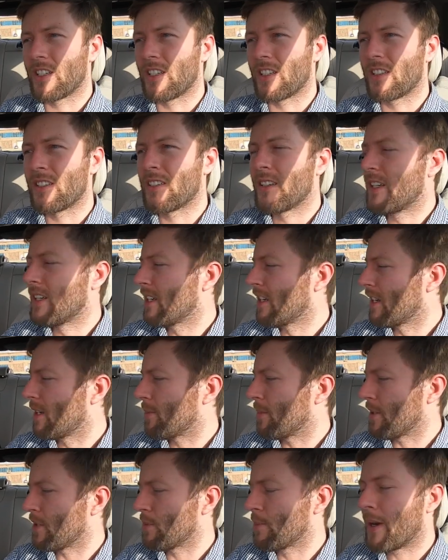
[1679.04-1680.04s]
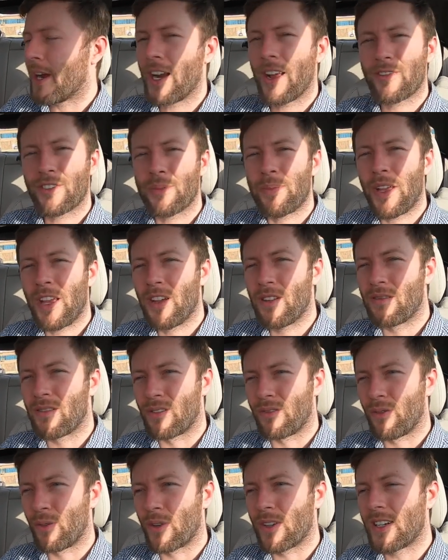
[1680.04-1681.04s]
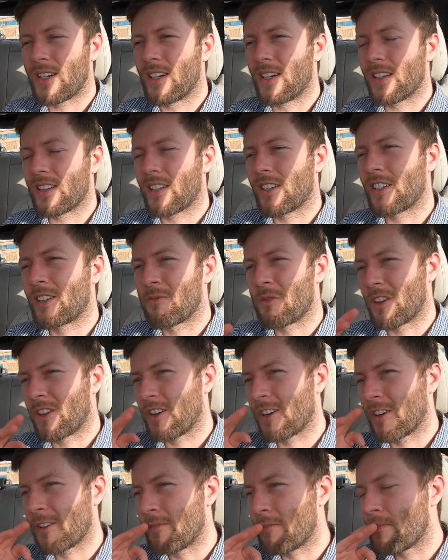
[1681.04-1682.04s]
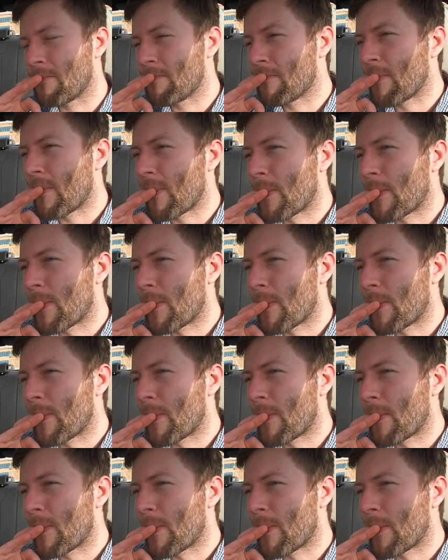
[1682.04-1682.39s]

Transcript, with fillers: good, but you might have to pay over 40 to get the Harman Kardon.